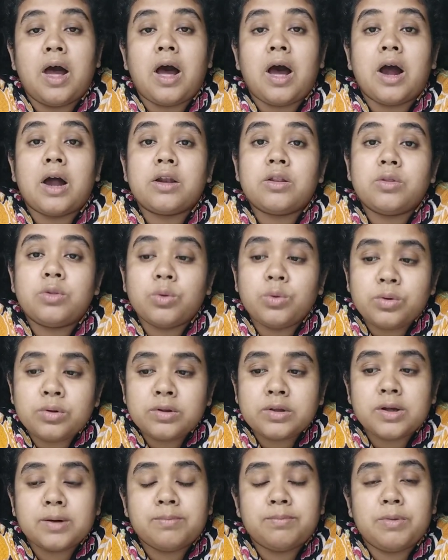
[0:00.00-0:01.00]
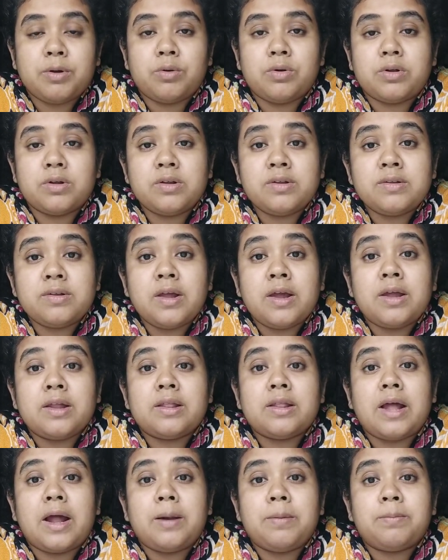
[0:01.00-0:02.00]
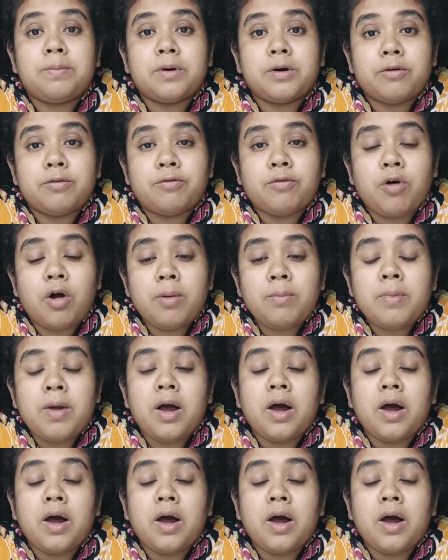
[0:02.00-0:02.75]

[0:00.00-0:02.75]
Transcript: are those computers that perform